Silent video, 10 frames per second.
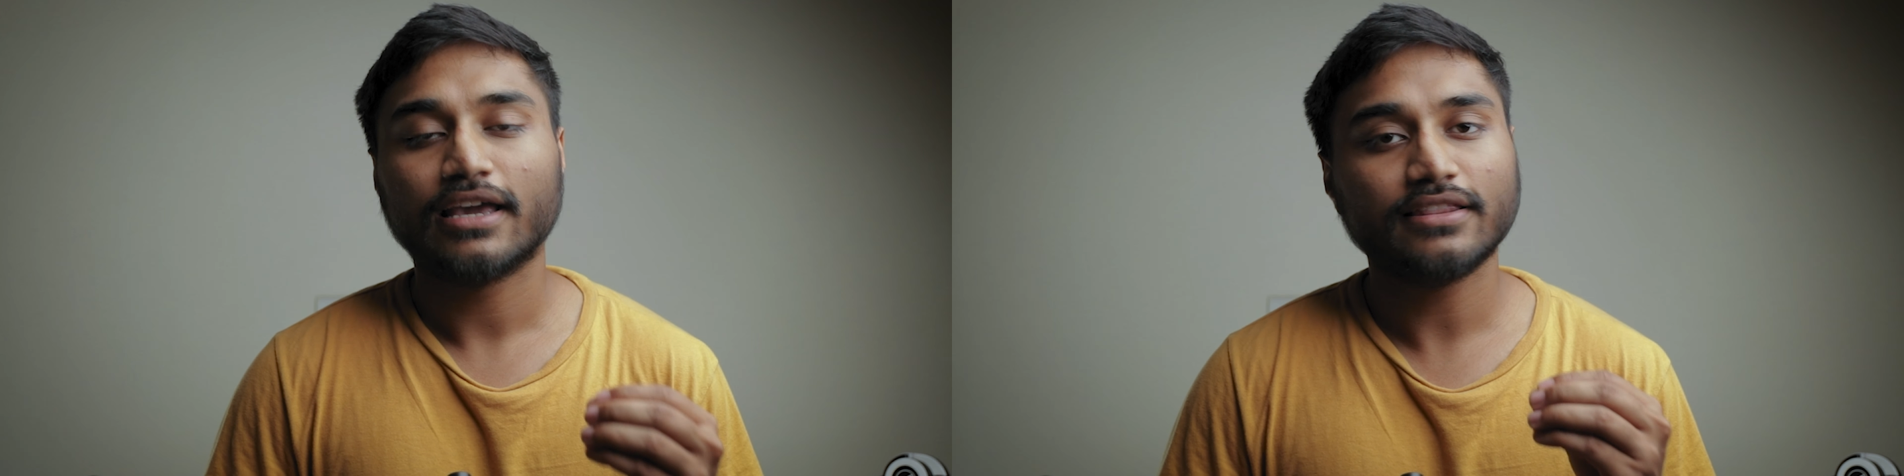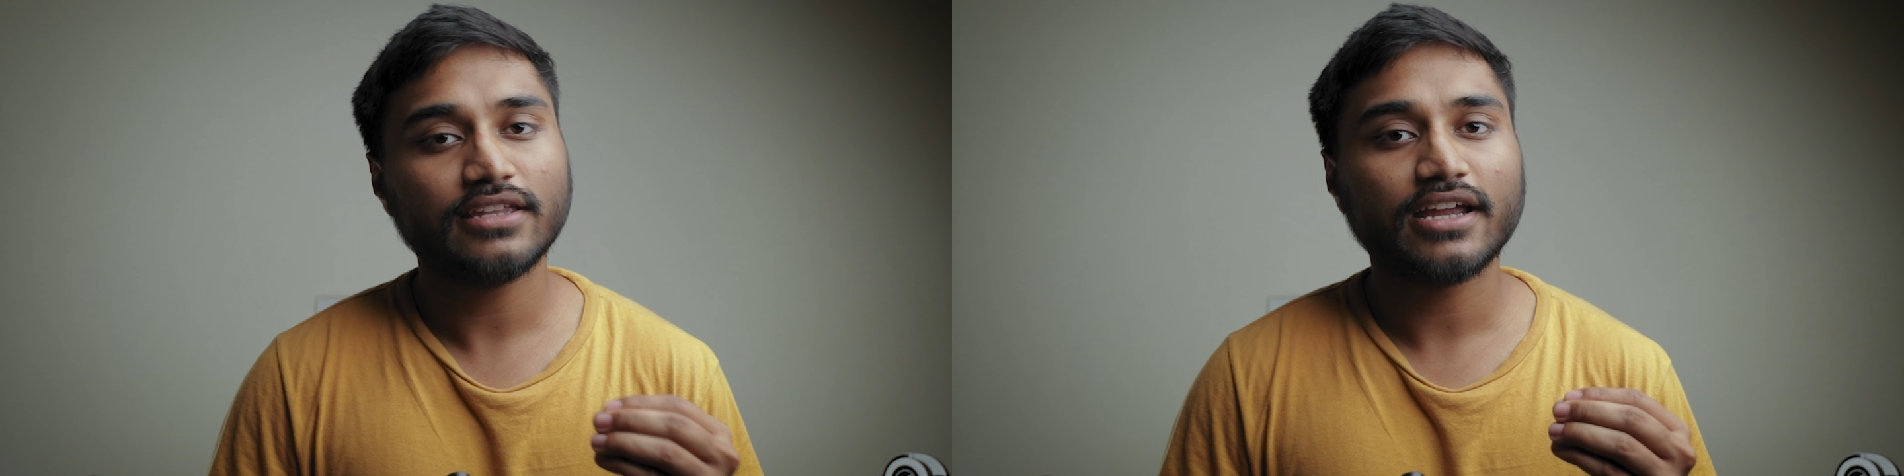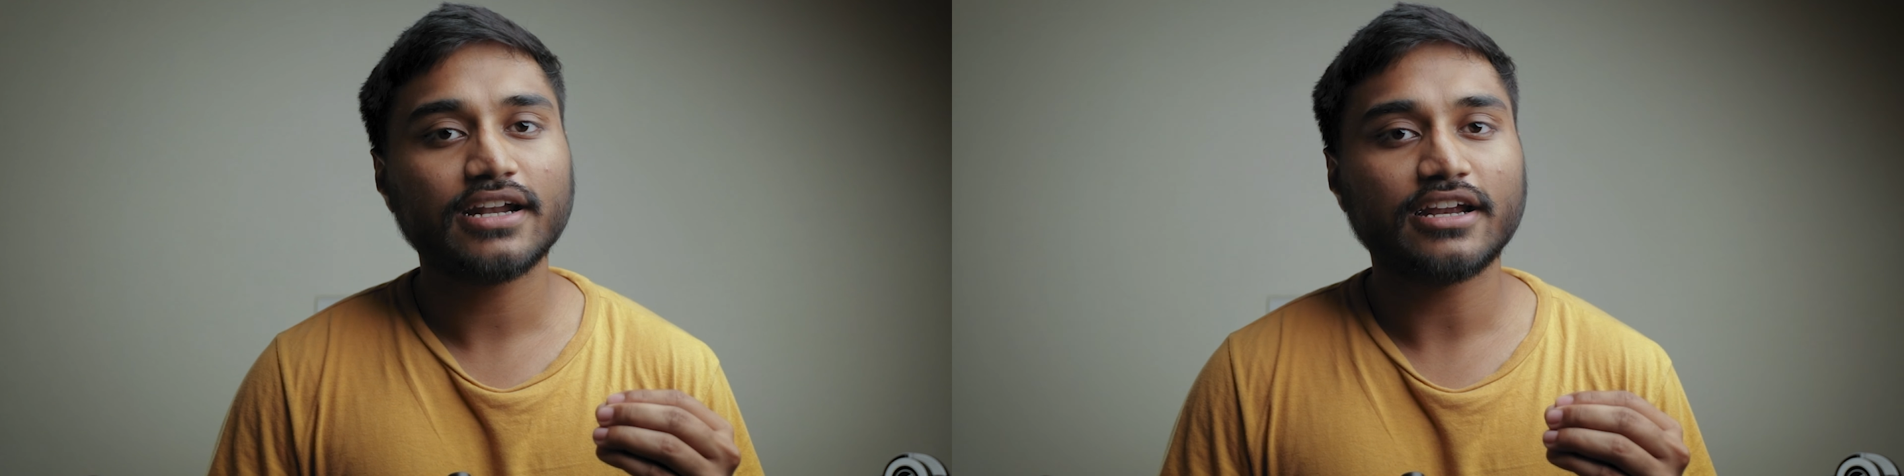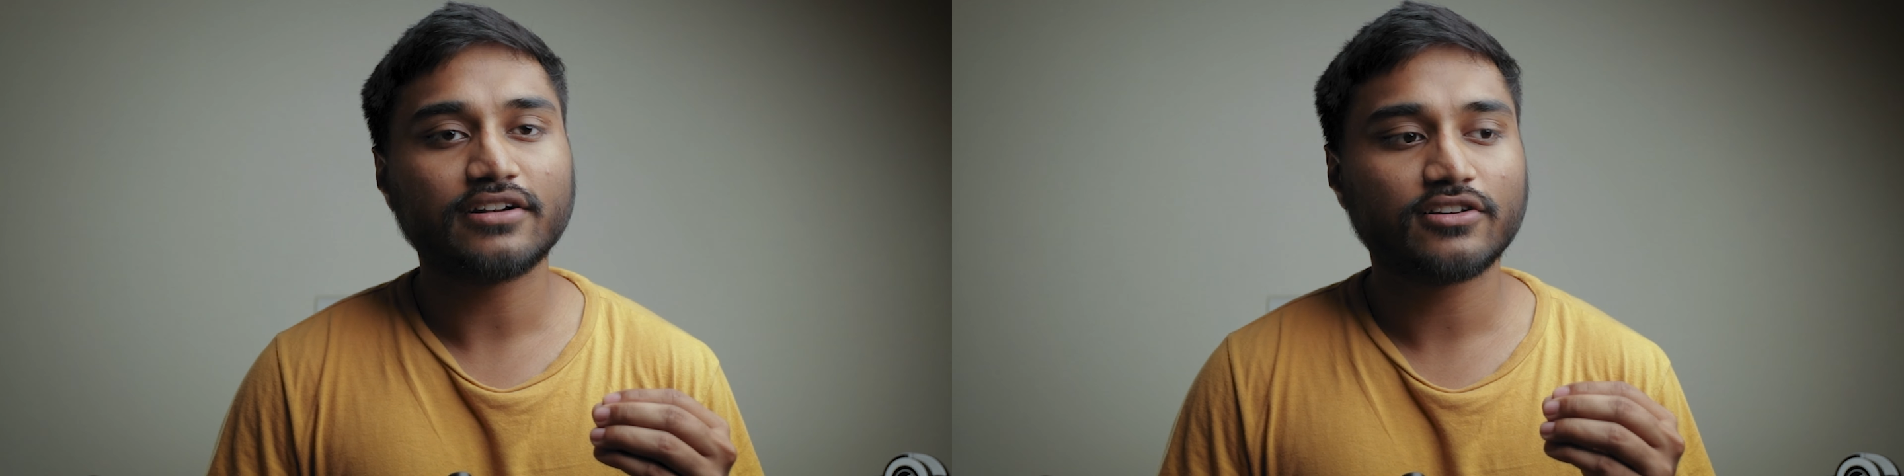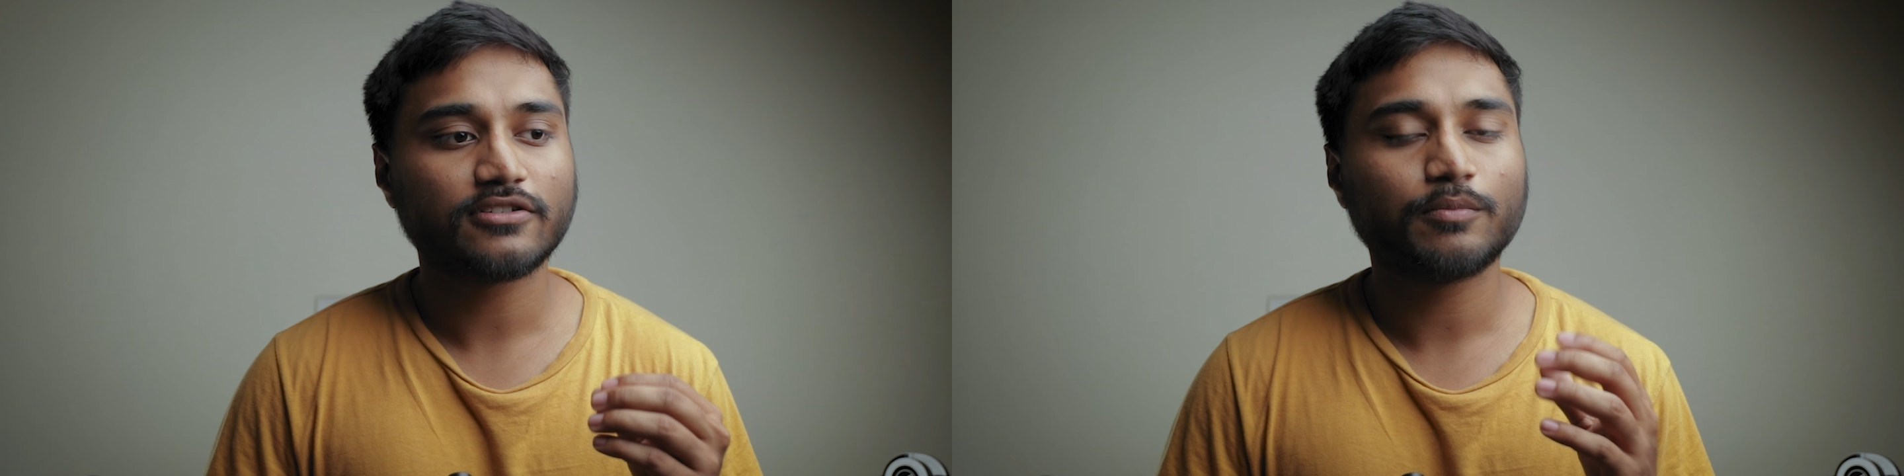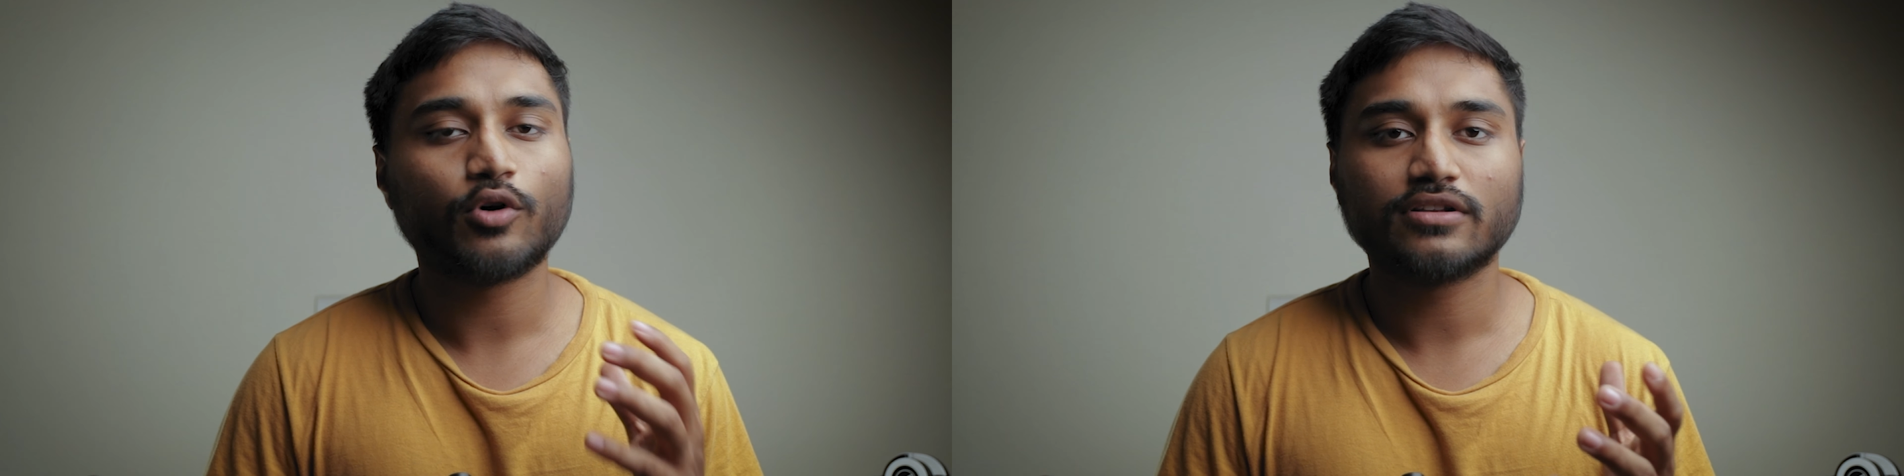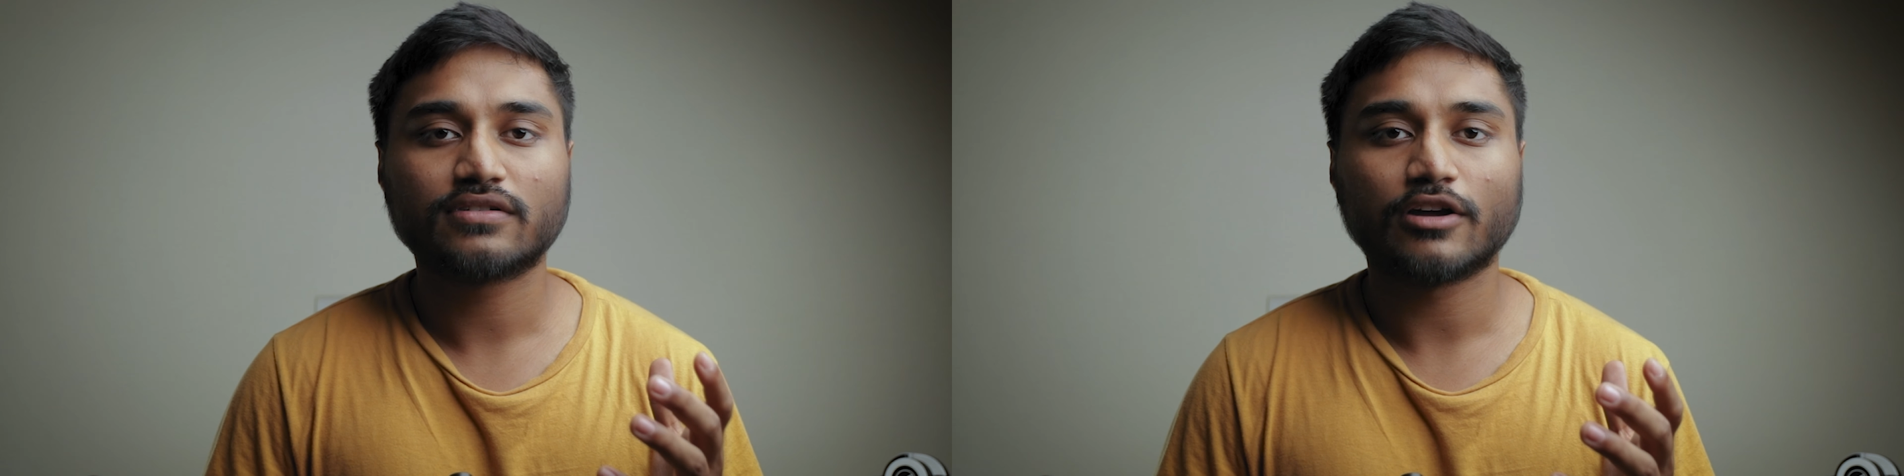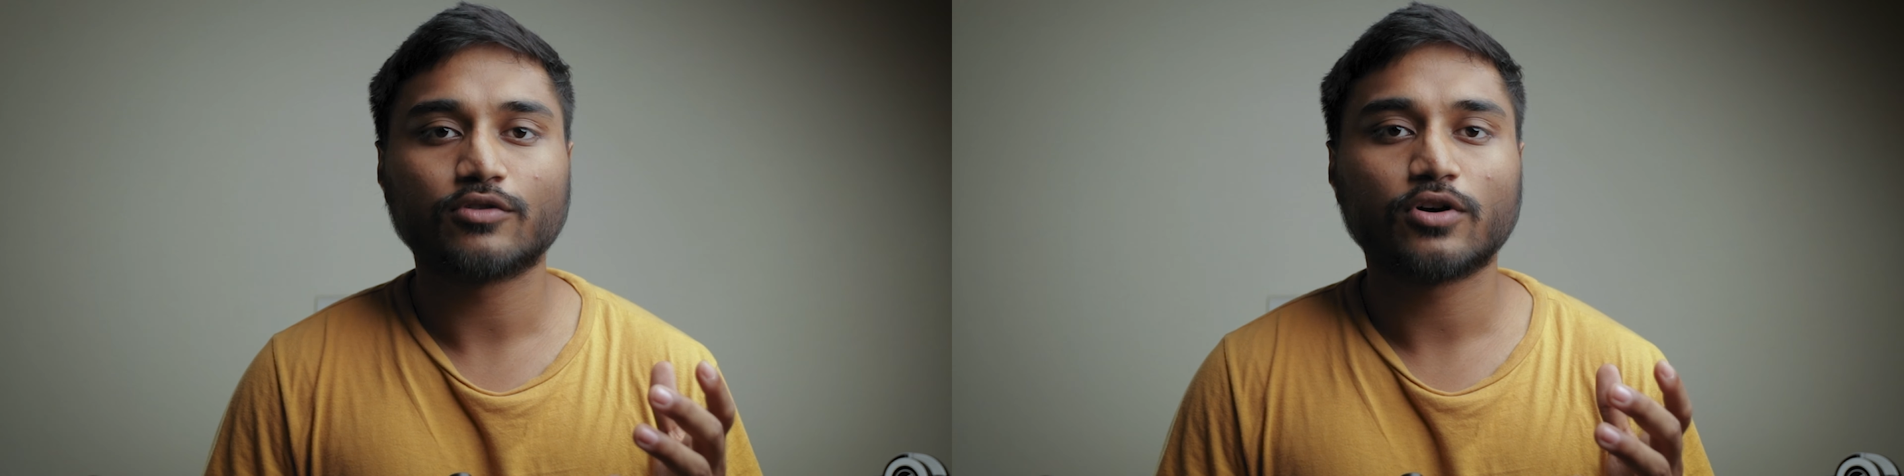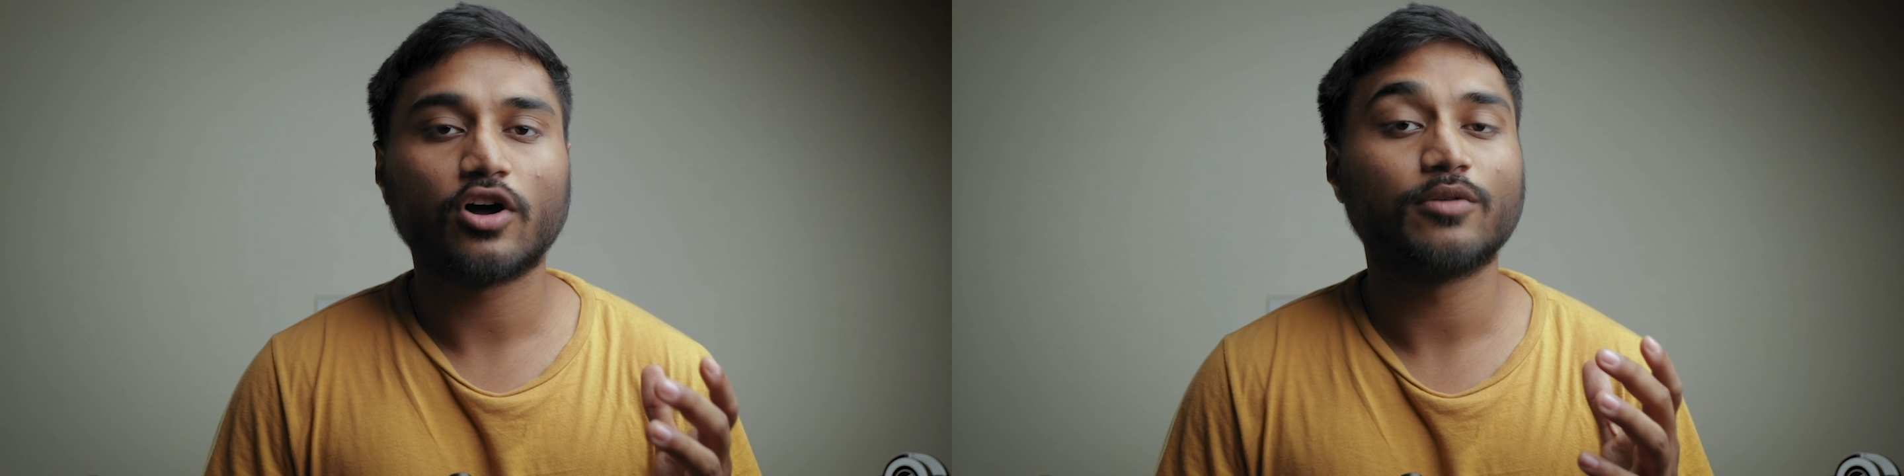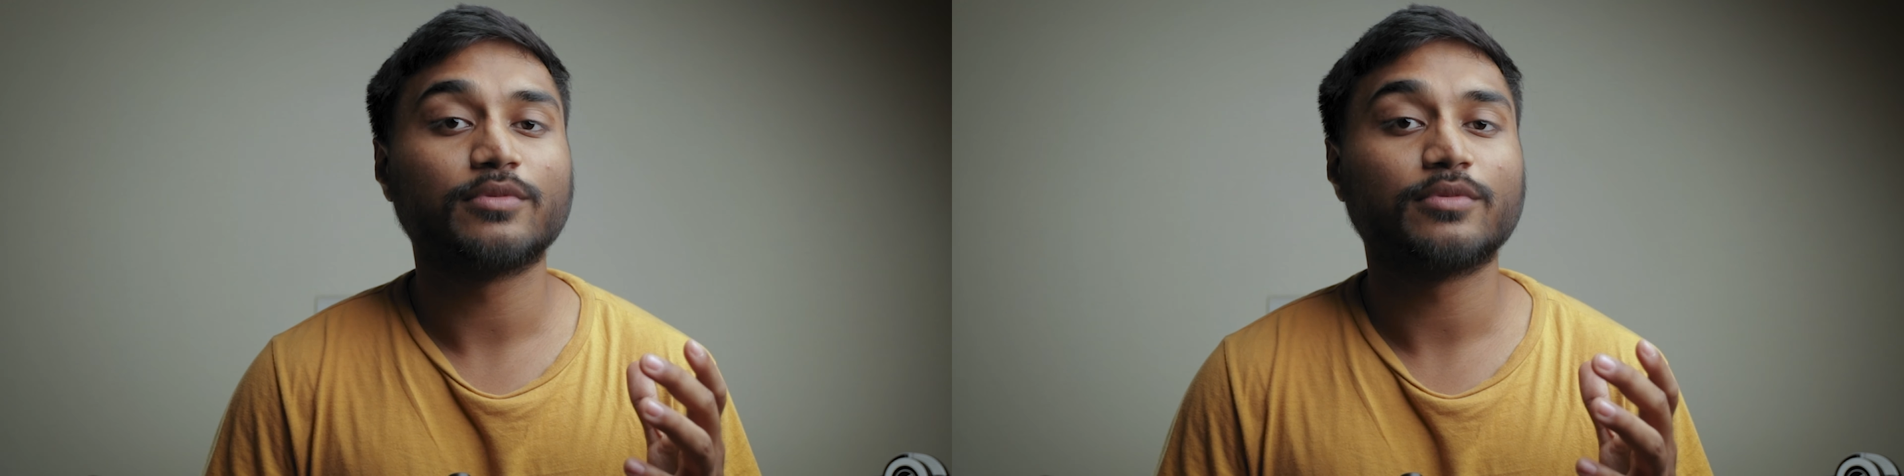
In the end, it just boils down to how